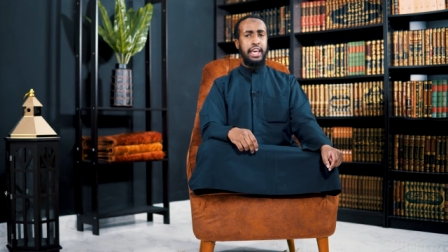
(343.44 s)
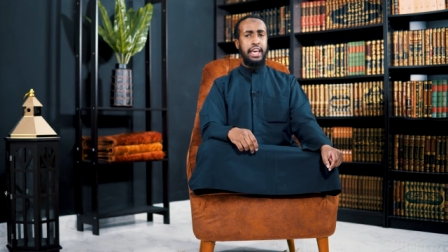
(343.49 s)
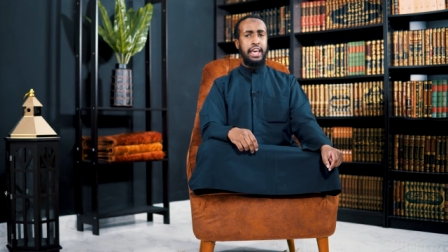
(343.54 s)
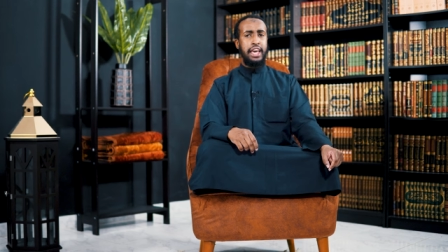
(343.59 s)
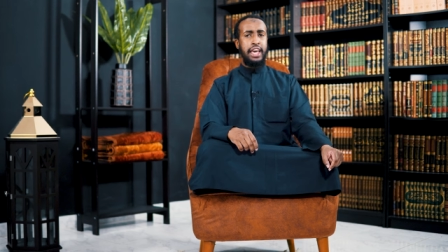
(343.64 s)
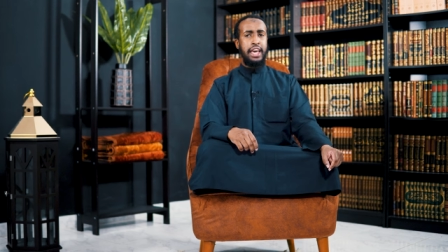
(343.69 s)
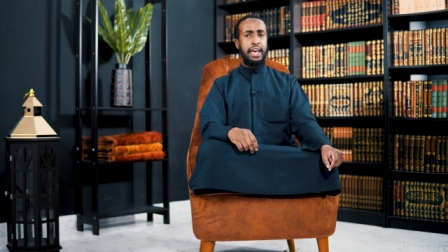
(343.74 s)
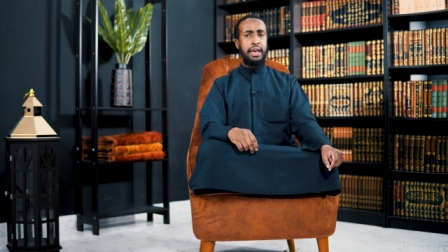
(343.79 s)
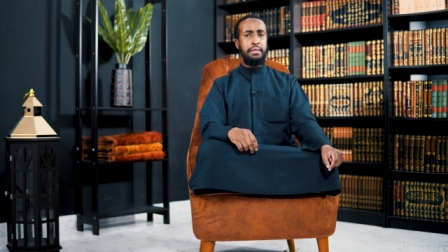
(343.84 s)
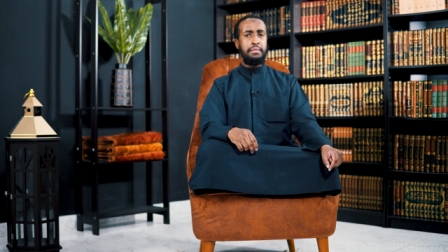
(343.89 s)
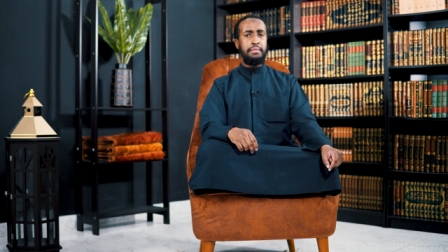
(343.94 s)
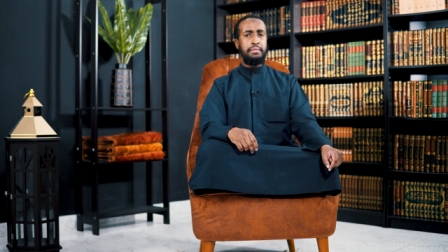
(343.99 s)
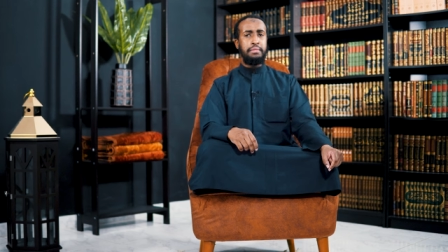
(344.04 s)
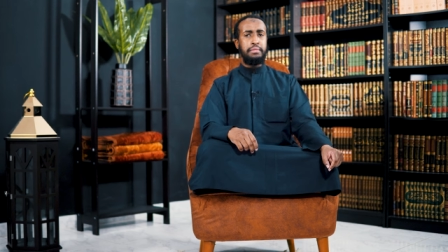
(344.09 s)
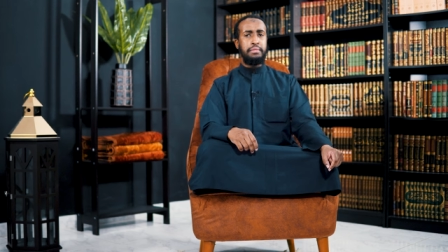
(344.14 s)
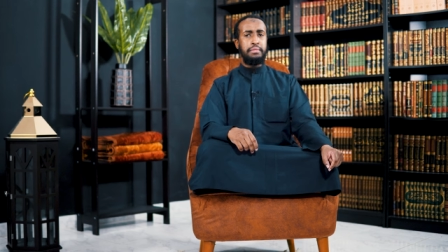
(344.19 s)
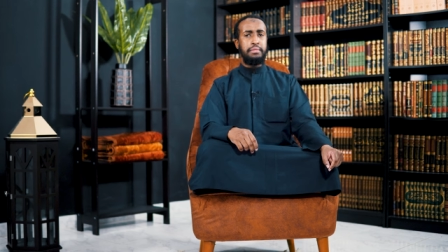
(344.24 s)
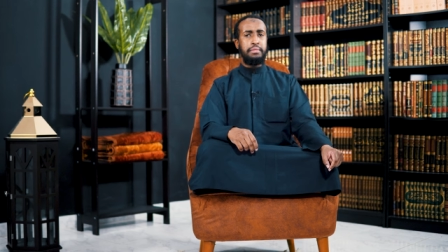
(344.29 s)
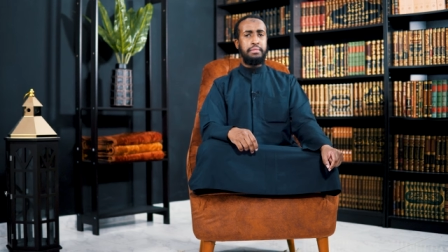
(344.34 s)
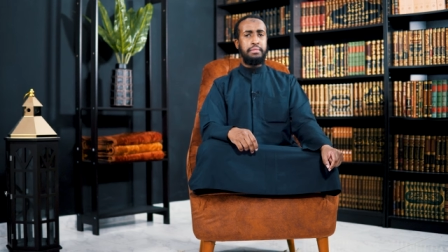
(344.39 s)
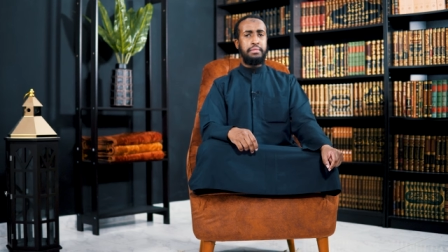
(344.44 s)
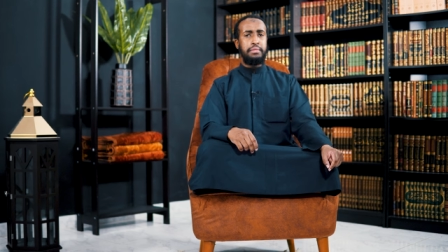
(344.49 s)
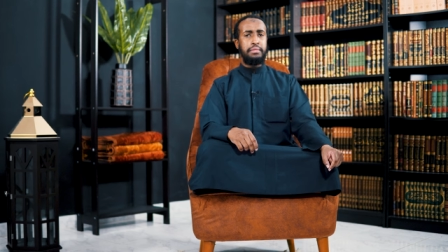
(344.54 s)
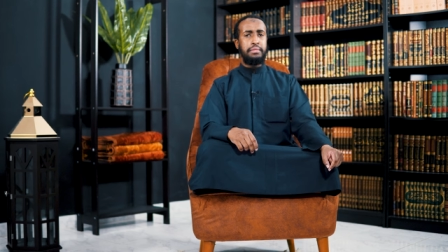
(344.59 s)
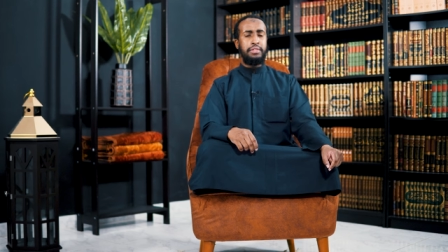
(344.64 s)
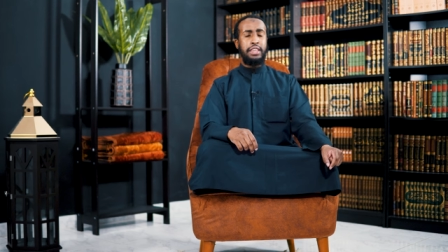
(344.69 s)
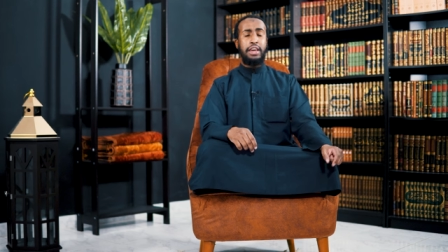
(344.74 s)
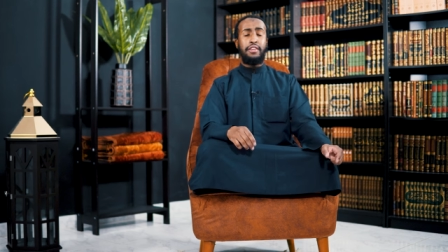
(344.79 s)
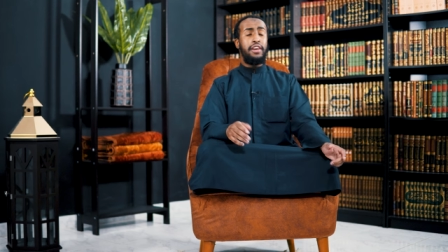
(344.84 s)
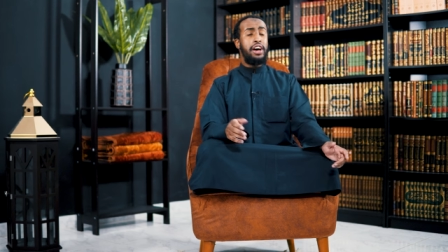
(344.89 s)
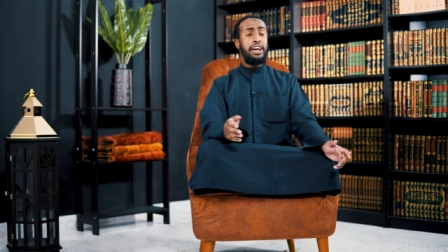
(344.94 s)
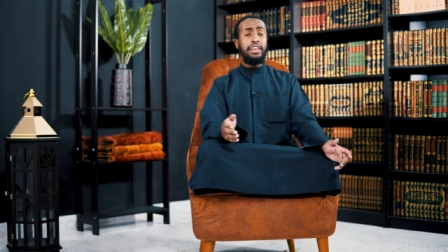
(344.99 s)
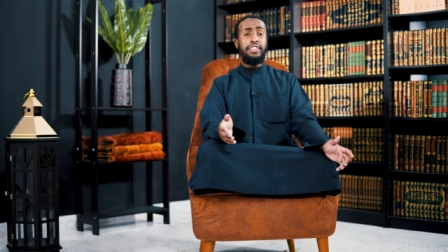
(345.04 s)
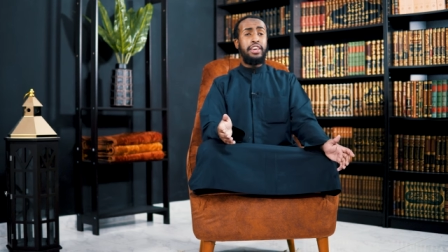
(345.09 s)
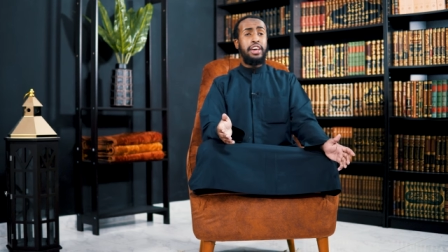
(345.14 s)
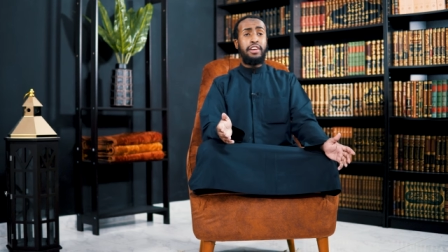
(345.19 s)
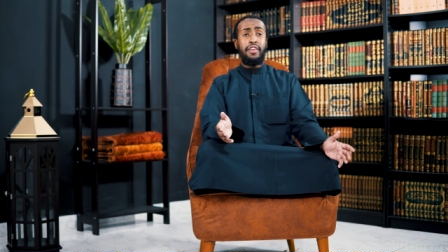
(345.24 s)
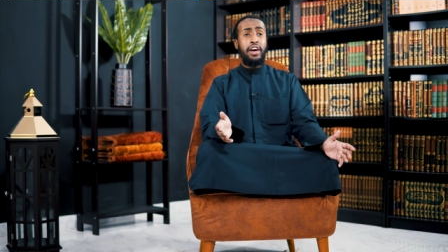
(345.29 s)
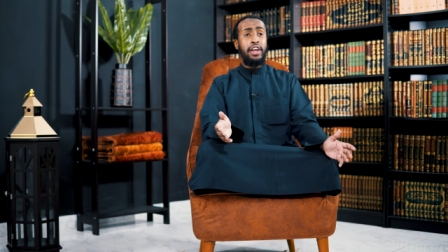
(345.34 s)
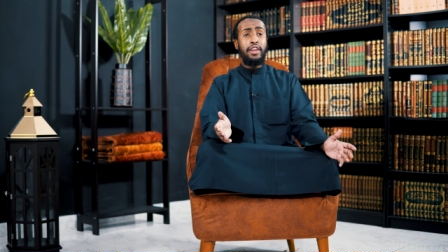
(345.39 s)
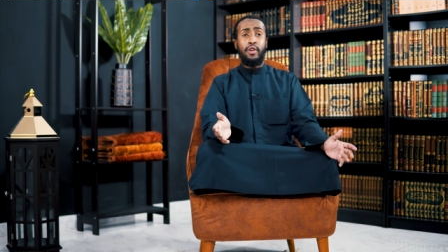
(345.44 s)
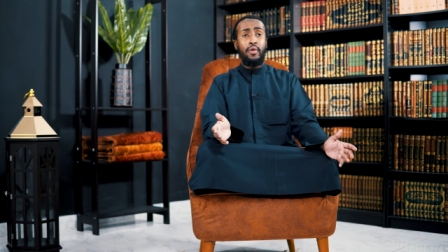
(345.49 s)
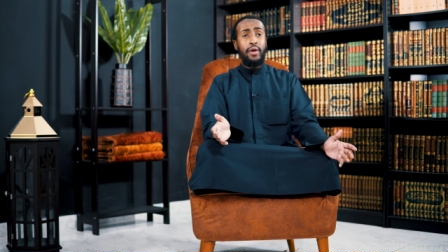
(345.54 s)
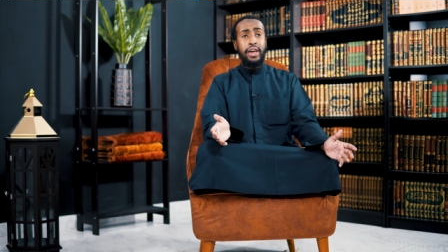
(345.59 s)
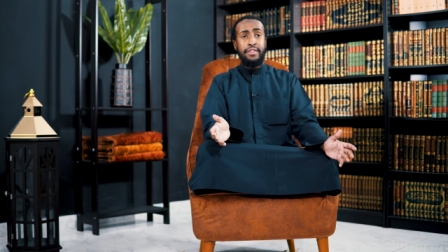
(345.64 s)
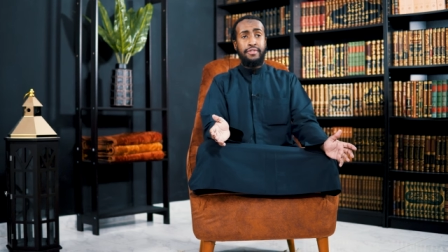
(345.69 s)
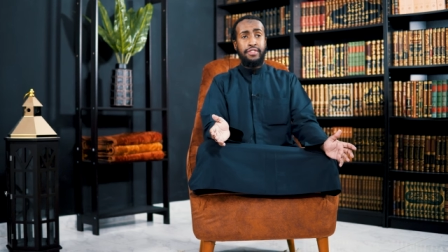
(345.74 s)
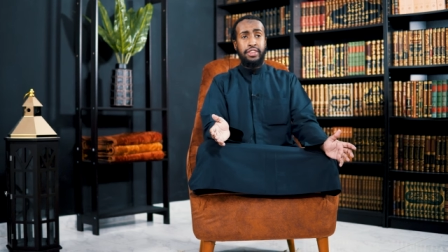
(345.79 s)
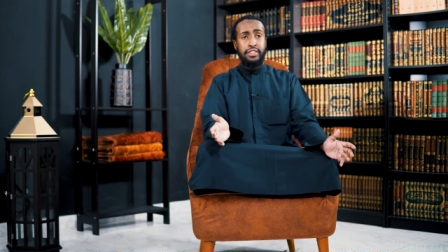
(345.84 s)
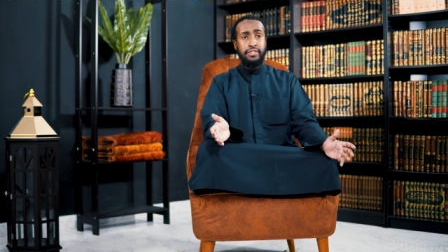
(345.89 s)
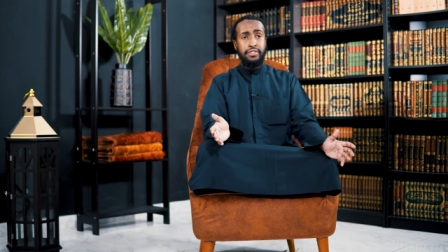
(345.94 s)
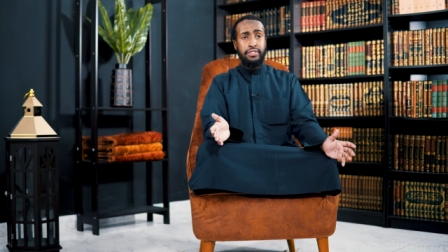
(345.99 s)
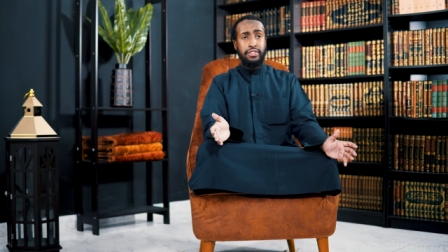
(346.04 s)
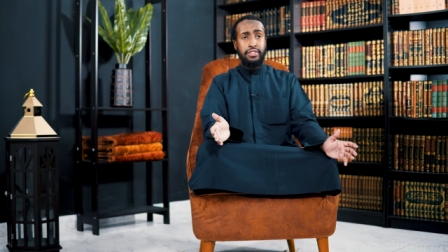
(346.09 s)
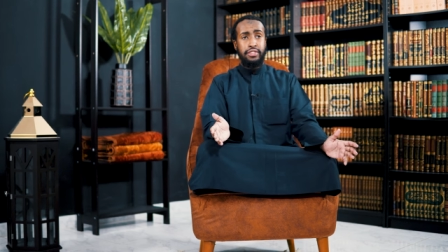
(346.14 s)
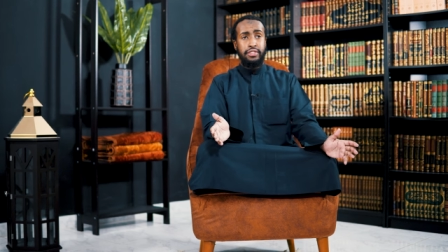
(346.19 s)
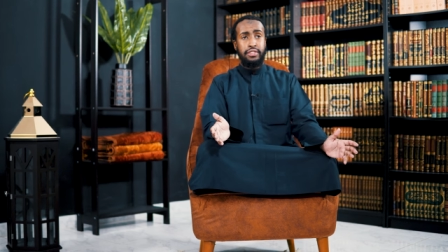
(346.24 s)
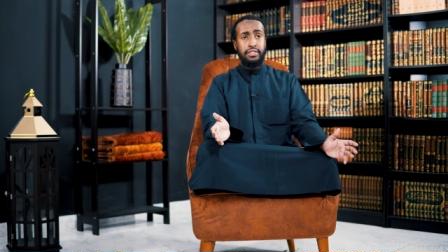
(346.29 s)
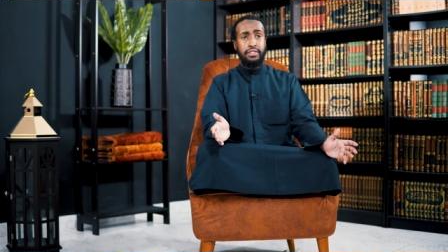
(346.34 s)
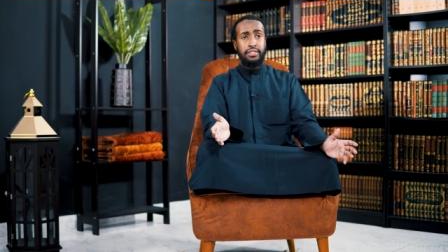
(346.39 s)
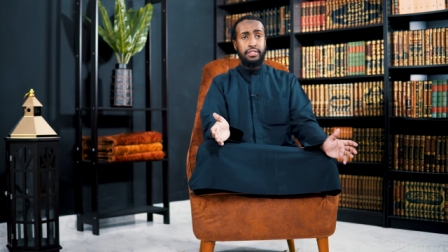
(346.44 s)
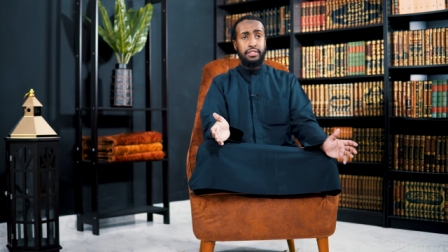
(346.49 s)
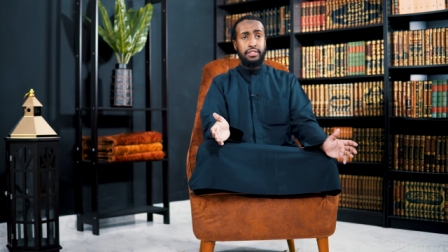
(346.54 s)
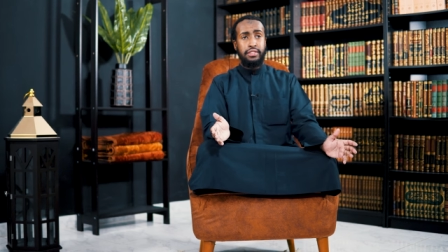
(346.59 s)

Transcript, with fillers: um, there, are, there are no evidences.